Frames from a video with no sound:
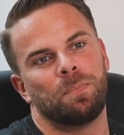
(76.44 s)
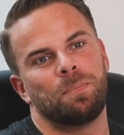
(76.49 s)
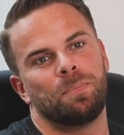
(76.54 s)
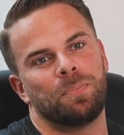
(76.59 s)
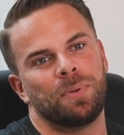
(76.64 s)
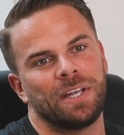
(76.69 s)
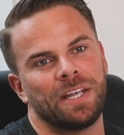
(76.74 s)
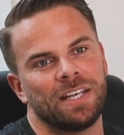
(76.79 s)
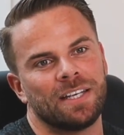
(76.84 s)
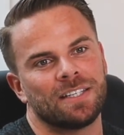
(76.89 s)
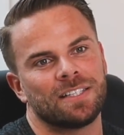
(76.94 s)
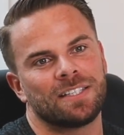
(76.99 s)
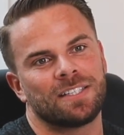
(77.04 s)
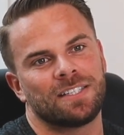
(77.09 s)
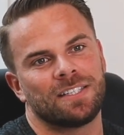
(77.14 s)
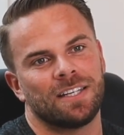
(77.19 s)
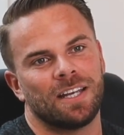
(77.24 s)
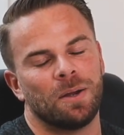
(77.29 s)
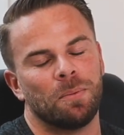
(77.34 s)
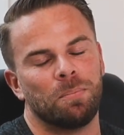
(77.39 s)

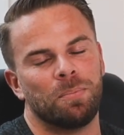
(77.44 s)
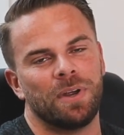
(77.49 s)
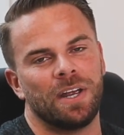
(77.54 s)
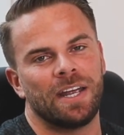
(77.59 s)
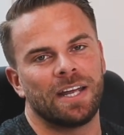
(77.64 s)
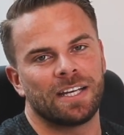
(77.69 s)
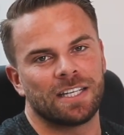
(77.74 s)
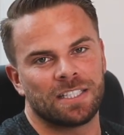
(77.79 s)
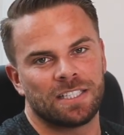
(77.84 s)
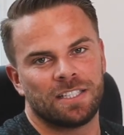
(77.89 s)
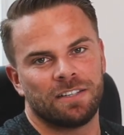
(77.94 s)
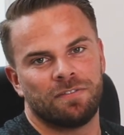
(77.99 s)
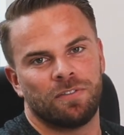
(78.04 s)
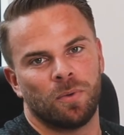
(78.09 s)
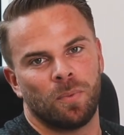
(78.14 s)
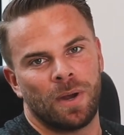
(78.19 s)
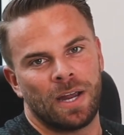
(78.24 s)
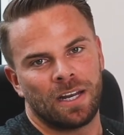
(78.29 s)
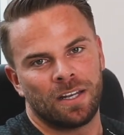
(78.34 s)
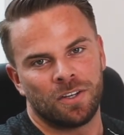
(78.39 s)
beers and burgers for
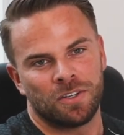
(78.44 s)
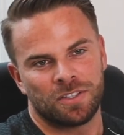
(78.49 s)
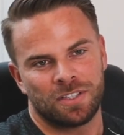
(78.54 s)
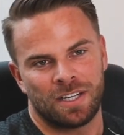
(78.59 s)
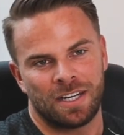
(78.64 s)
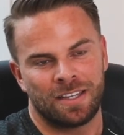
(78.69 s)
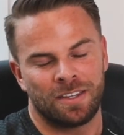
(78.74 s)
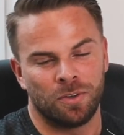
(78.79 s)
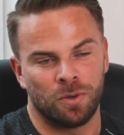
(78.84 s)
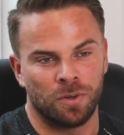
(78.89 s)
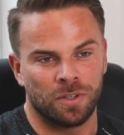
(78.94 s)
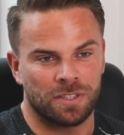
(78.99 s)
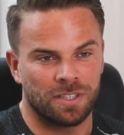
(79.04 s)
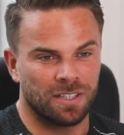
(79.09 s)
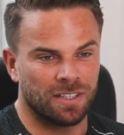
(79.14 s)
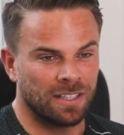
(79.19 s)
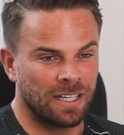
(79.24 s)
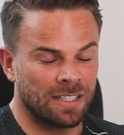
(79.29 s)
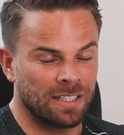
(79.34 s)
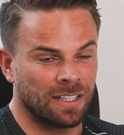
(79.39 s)
weight loss, and I thought
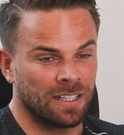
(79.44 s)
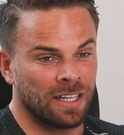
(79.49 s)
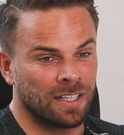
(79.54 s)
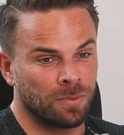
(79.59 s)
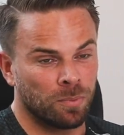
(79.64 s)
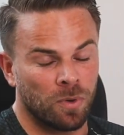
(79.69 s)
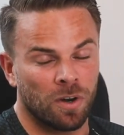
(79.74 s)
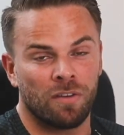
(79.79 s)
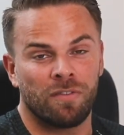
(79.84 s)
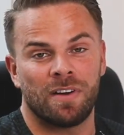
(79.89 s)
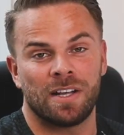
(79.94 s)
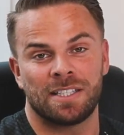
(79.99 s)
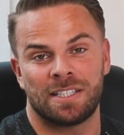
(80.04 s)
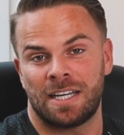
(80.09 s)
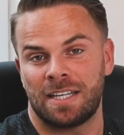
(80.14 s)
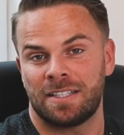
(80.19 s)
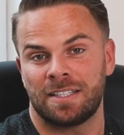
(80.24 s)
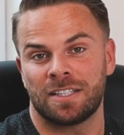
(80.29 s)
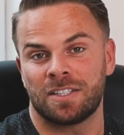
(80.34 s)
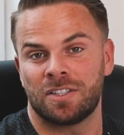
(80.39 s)
that's what a
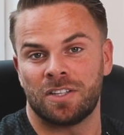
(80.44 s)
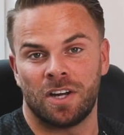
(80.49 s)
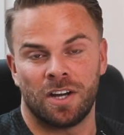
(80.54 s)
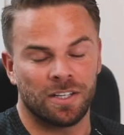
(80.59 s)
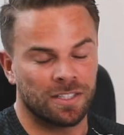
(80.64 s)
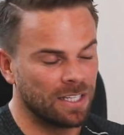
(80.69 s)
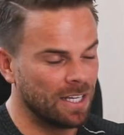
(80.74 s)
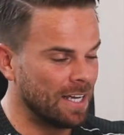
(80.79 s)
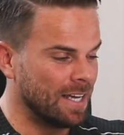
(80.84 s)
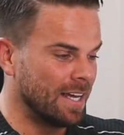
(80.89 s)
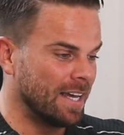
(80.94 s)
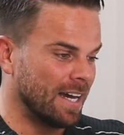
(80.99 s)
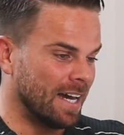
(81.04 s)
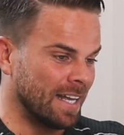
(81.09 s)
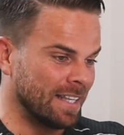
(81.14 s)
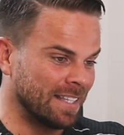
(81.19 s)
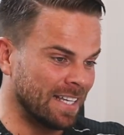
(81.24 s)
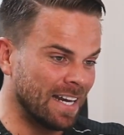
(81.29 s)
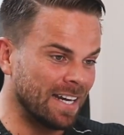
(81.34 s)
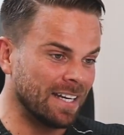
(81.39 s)
fantastic start.
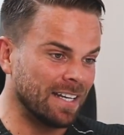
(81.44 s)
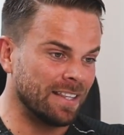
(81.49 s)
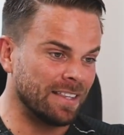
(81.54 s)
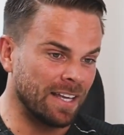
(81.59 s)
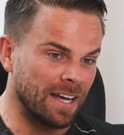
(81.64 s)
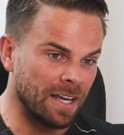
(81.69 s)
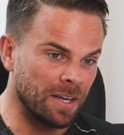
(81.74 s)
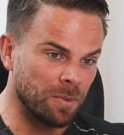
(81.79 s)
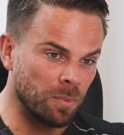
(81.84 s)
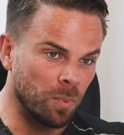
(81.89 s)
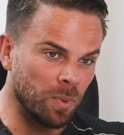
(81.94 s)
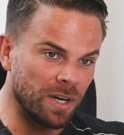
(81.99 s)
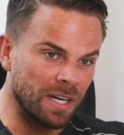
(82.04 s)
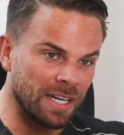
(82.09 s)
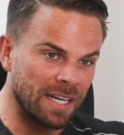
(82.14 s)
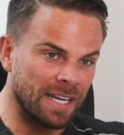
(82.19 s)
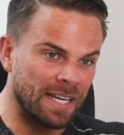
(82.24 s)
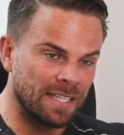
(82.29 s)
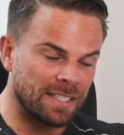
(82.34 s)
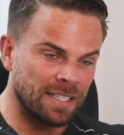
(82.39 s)
At the end of the day, we
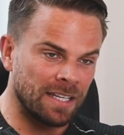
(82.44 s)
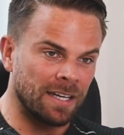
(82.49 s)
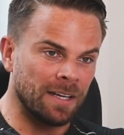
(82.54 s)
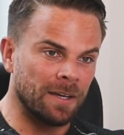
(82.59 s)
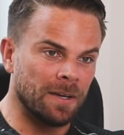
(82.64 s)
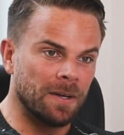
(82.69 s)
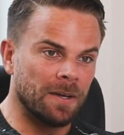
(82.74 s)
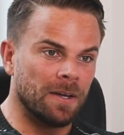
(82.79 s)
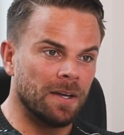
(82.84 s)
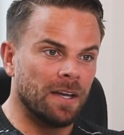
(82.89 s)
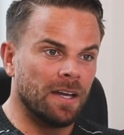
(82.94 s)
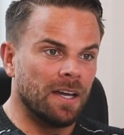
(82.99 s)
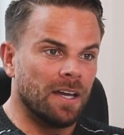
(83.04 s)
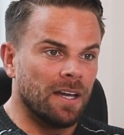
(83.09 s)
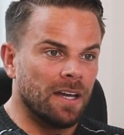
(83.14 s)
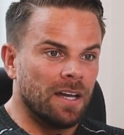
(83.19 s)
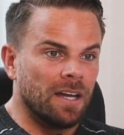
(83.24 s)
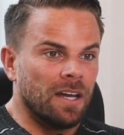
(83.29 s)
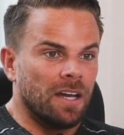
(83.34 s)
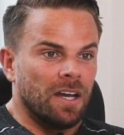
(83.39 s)
need to
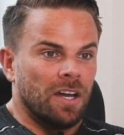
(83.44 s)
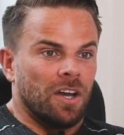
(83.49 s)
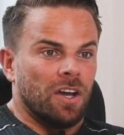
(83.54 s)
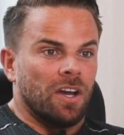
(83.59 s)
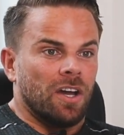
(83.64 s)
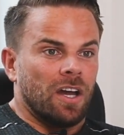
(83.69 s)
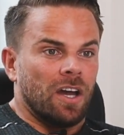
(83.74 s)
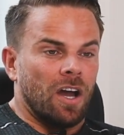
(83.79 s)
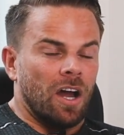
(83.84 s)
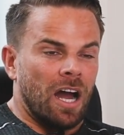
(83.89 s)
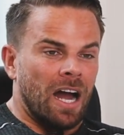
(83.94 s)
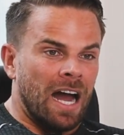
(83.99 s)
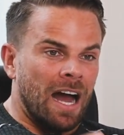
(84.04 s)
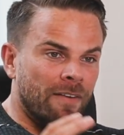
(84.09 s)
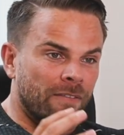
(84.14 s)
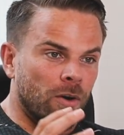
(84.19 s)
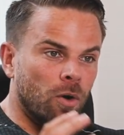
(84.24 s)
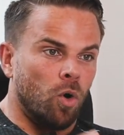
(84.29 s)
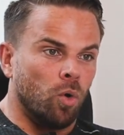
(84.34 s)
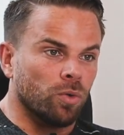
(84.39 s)

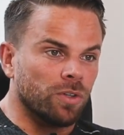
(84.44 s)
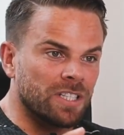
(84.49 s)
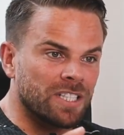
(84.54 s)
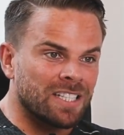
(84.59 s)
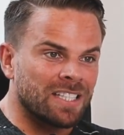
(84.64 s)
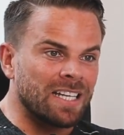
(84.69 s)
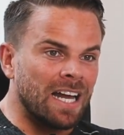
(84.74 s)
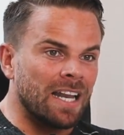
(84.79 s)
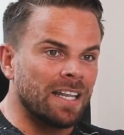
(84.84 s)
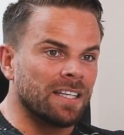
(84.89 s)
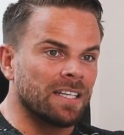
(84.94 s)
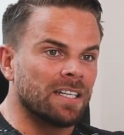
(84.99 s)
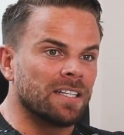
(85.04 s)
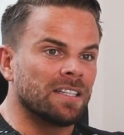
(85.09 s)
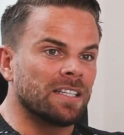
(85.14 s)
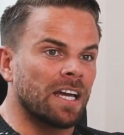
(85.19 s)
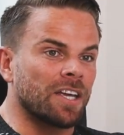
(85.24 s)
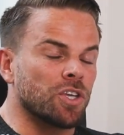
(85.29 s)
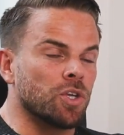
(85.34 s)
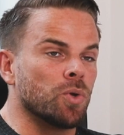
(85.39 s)
have an
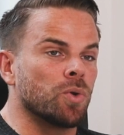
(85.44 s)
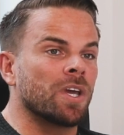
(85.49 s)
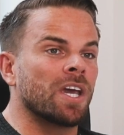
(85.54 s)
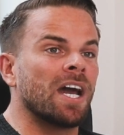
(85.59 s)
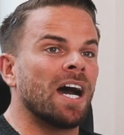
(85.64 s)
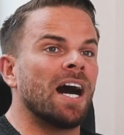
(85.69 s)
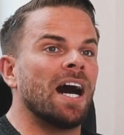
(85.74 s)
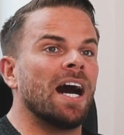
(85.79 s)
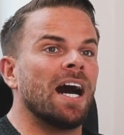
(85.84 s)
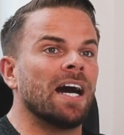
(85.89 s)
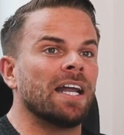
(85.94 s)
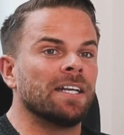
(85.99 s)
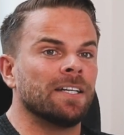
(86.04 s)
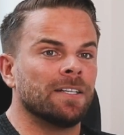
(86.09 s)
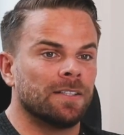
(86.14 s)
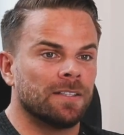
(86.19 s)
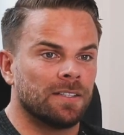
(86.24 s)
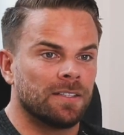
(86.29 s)
understanding that you can